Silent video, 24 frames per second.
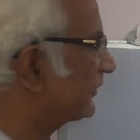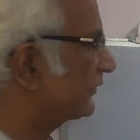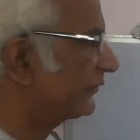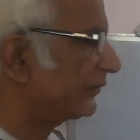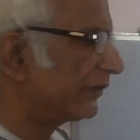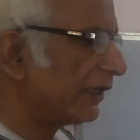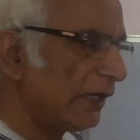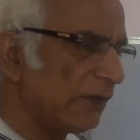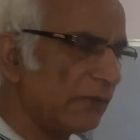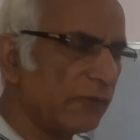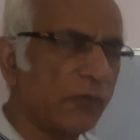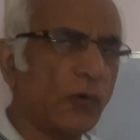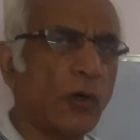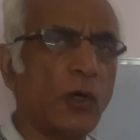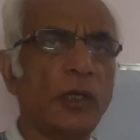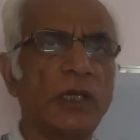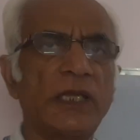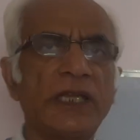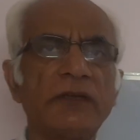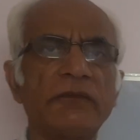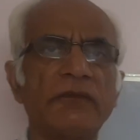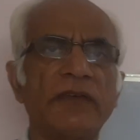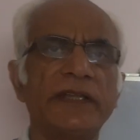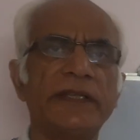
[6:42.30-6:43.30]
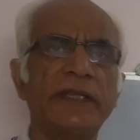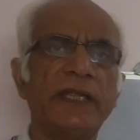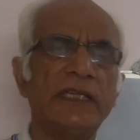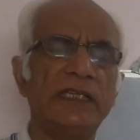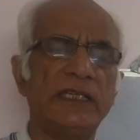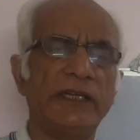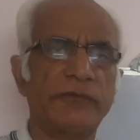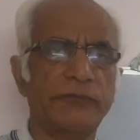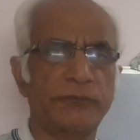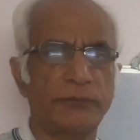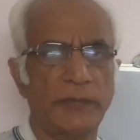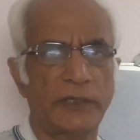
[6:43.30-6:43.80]
still falling when I
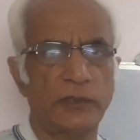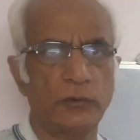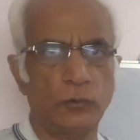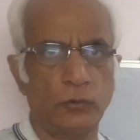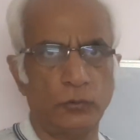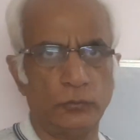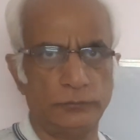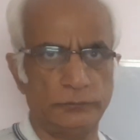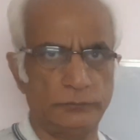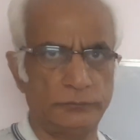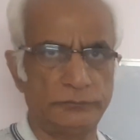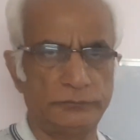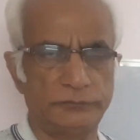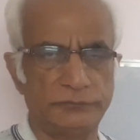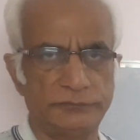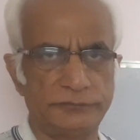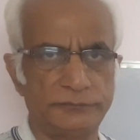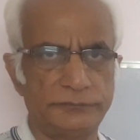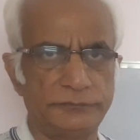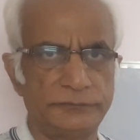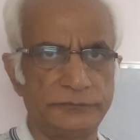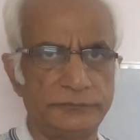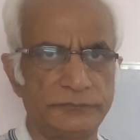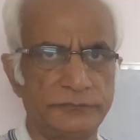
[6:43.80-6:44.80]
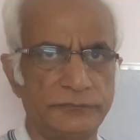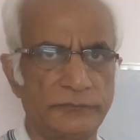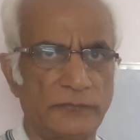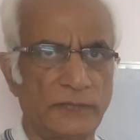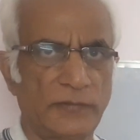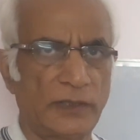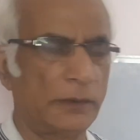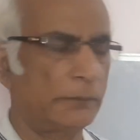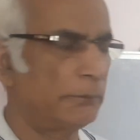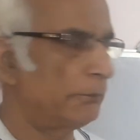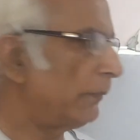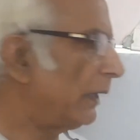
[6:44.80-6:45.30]
left my home.
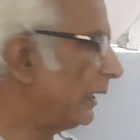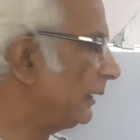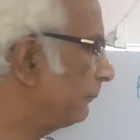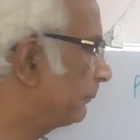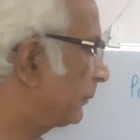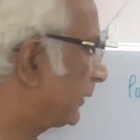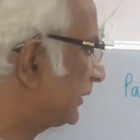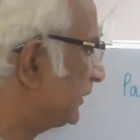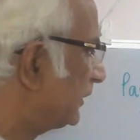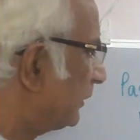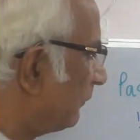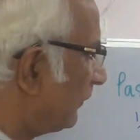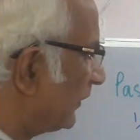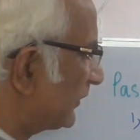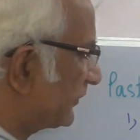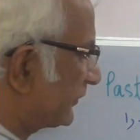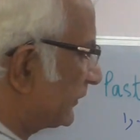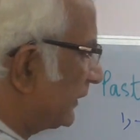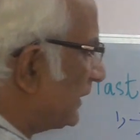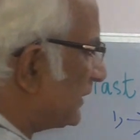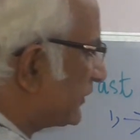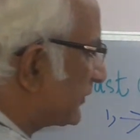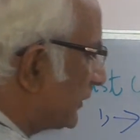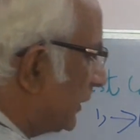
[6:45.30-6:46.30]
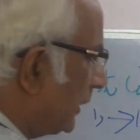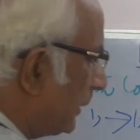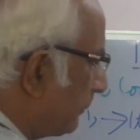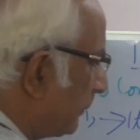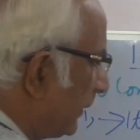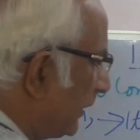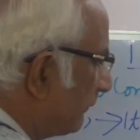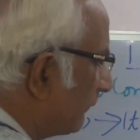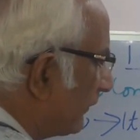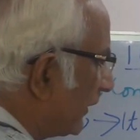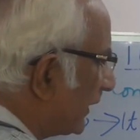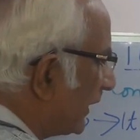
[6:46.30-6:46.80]
My brother was still
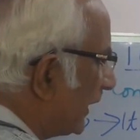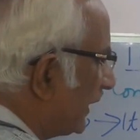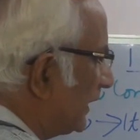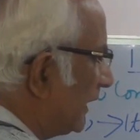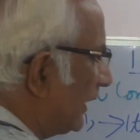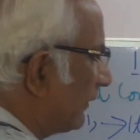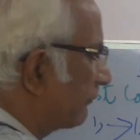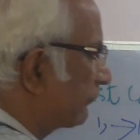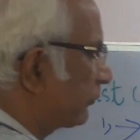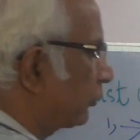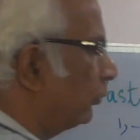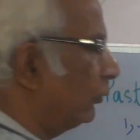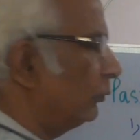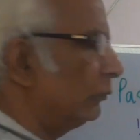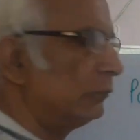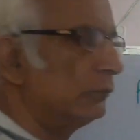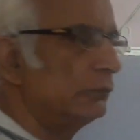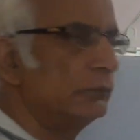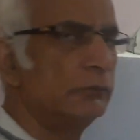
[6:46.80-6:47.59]
sleeping when I left home.